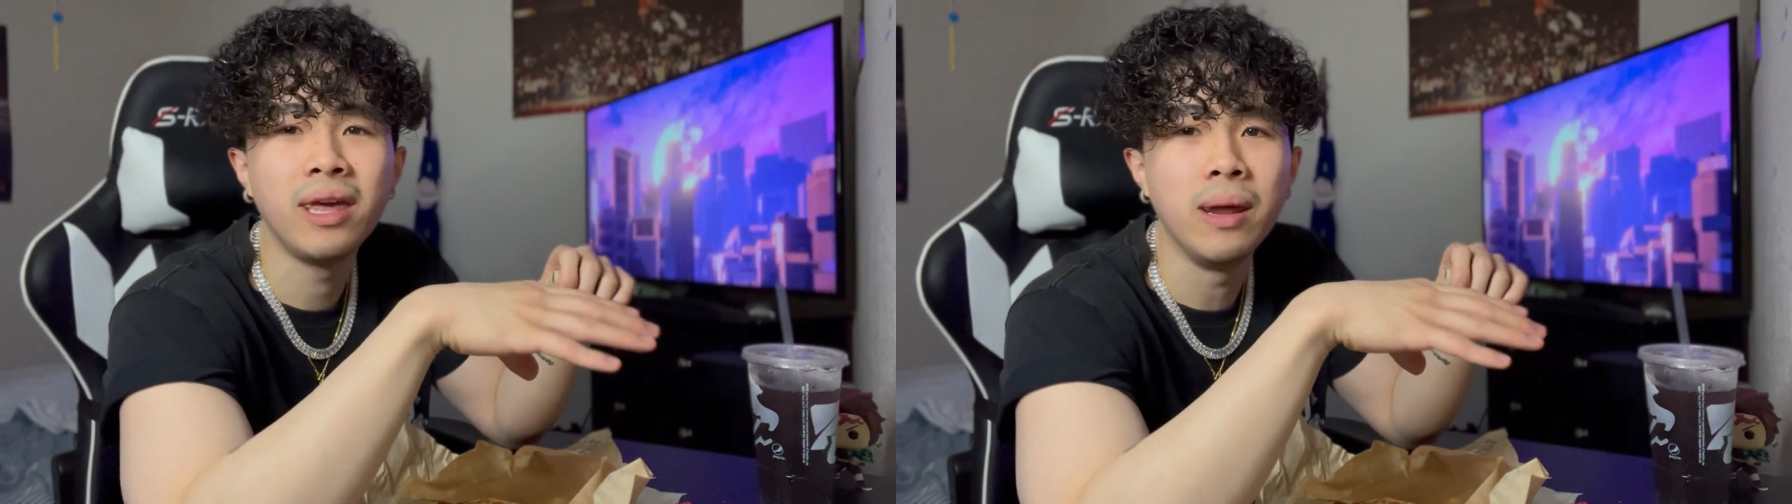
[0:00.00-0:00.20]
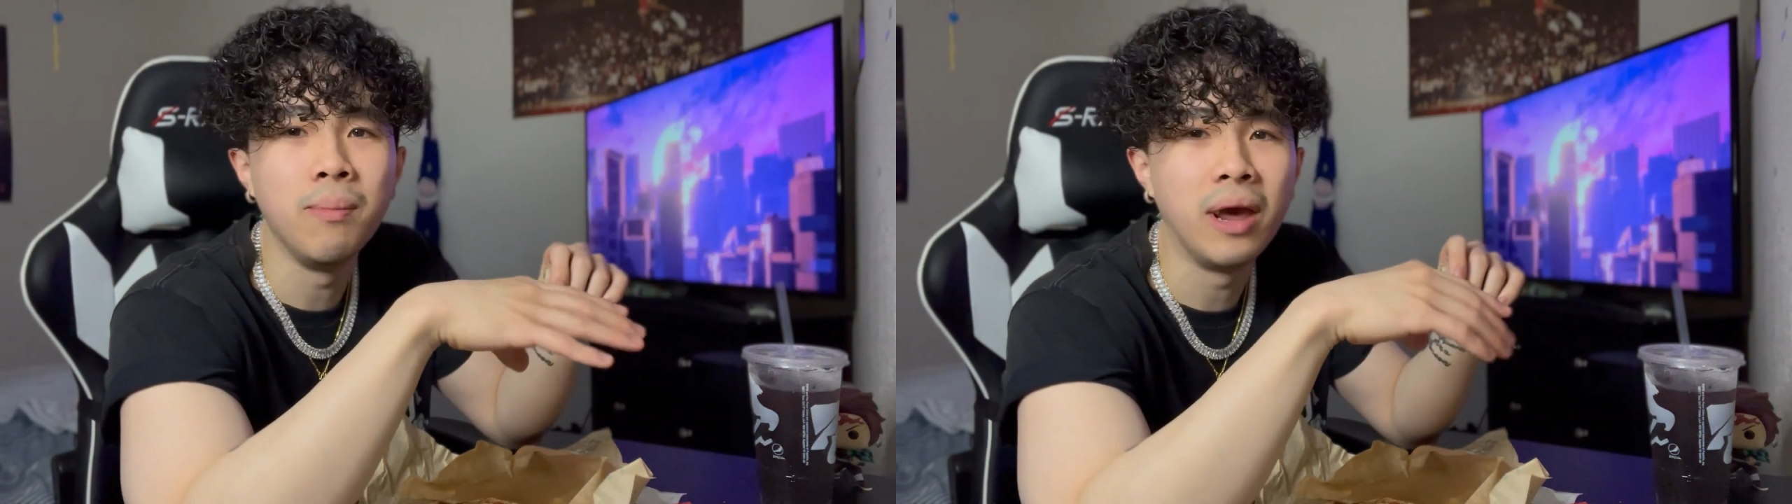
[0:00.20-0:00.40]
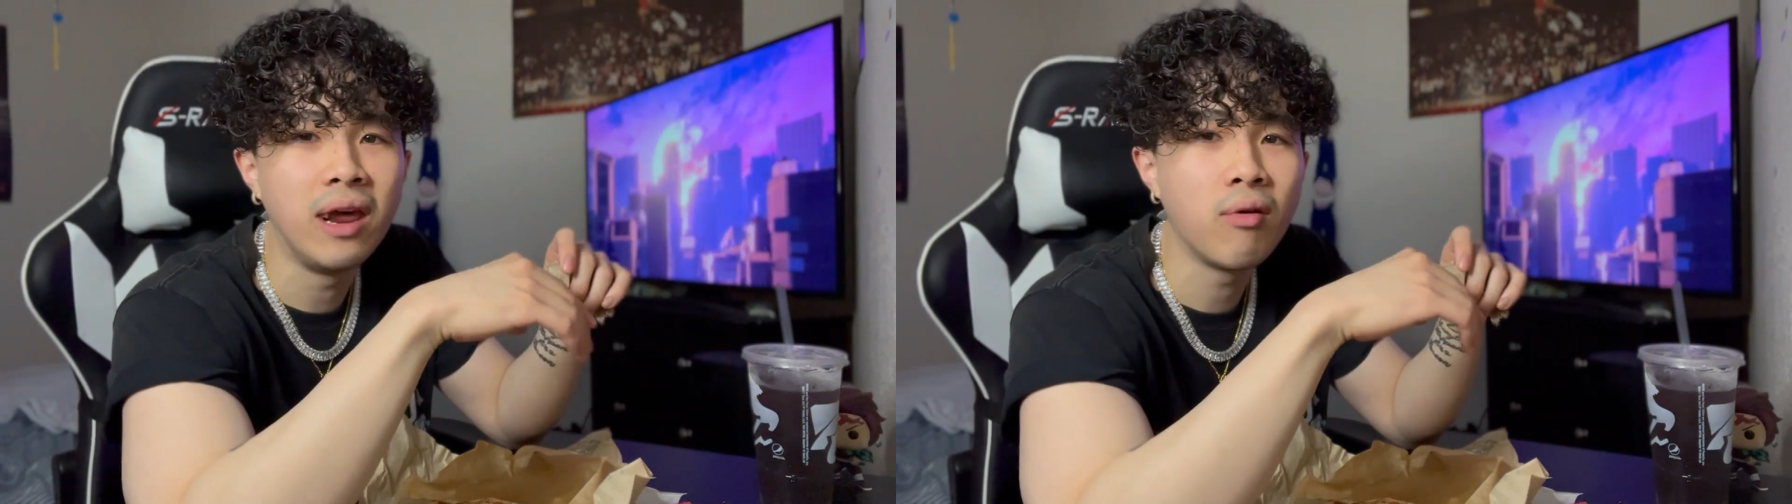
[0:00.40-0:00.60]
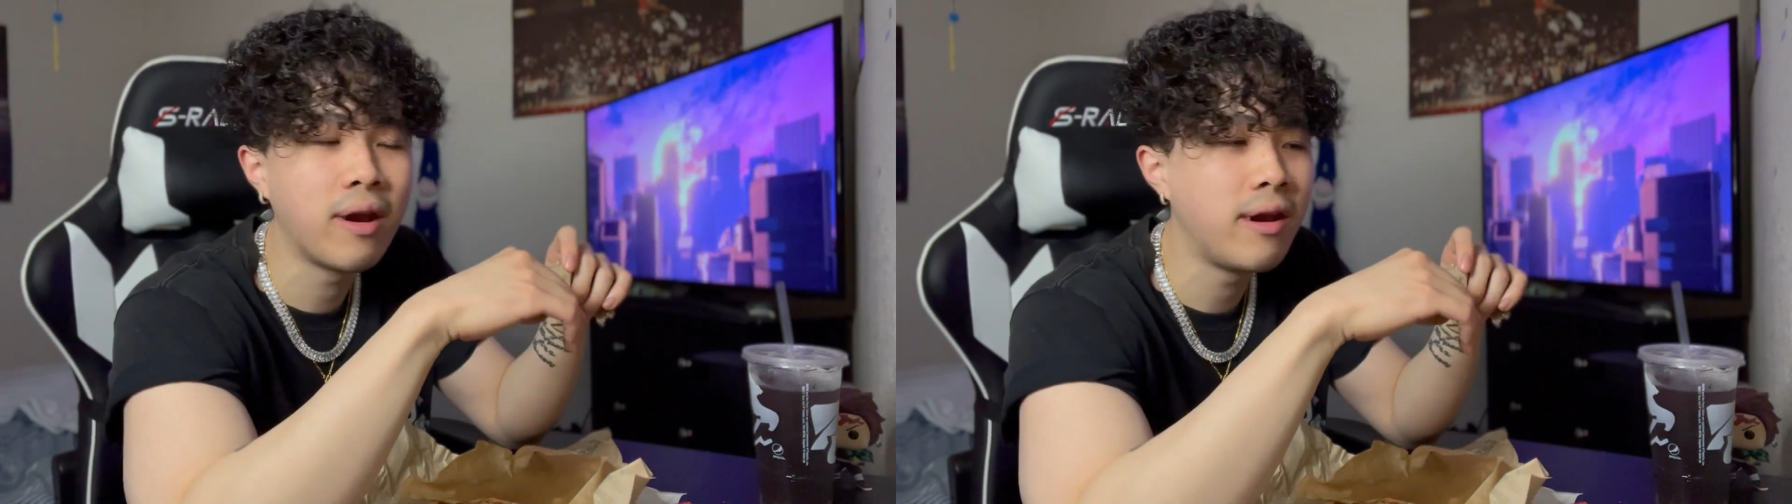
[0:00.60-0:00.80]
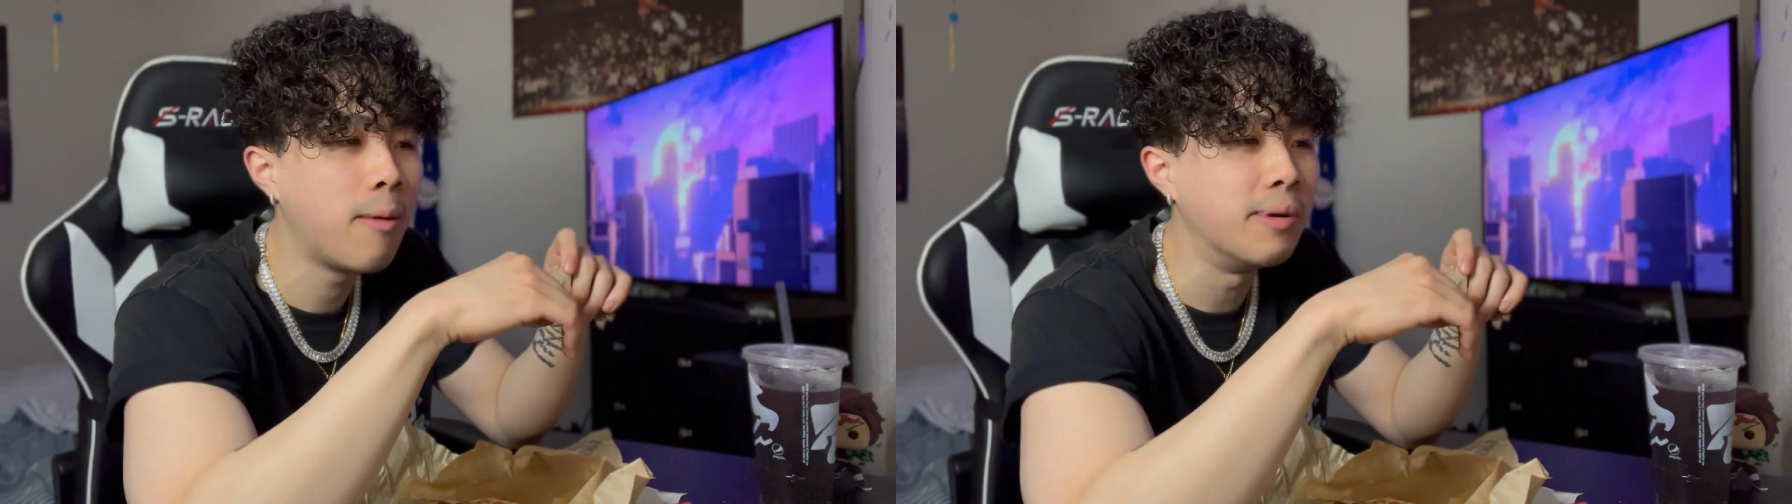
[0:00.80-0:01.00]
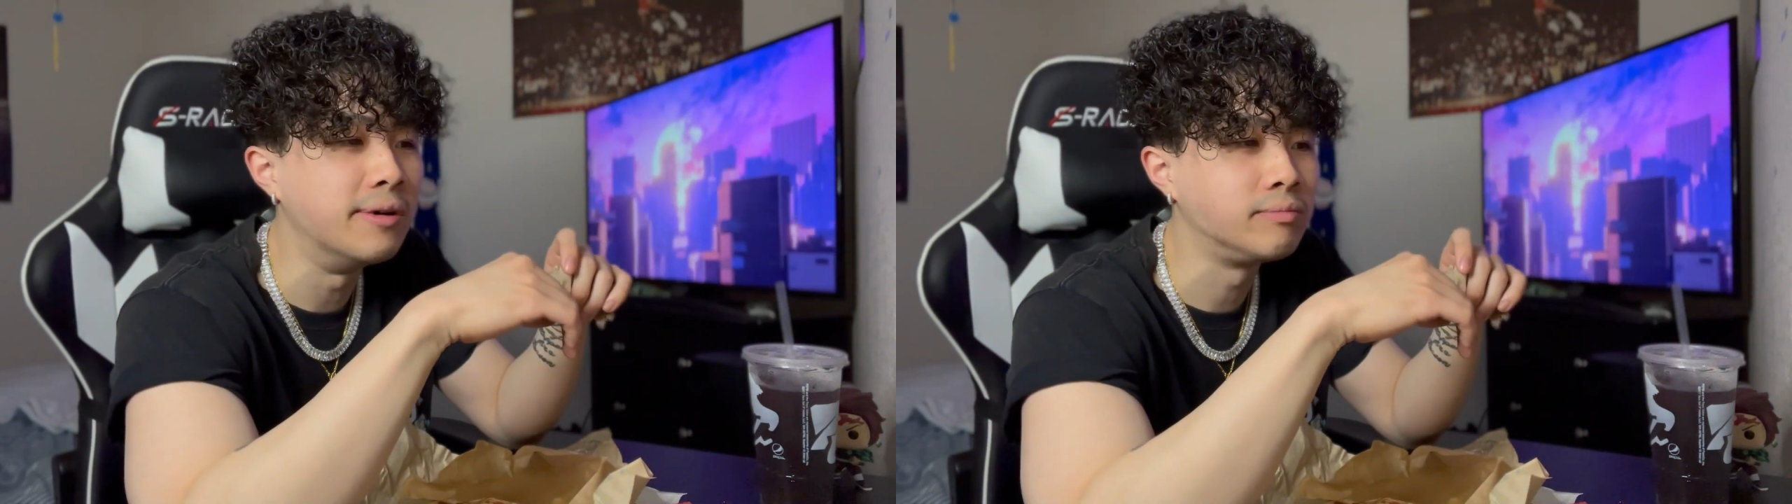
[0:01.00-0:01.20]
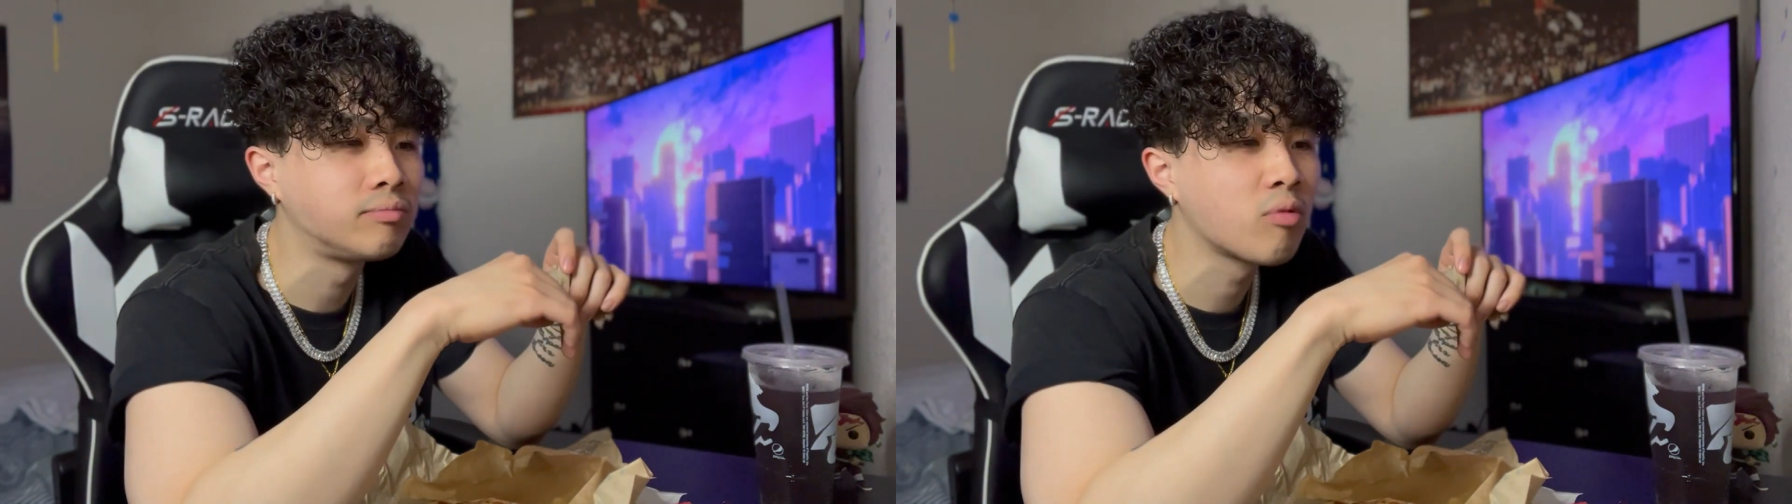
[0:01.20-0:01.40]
getting paid right now, but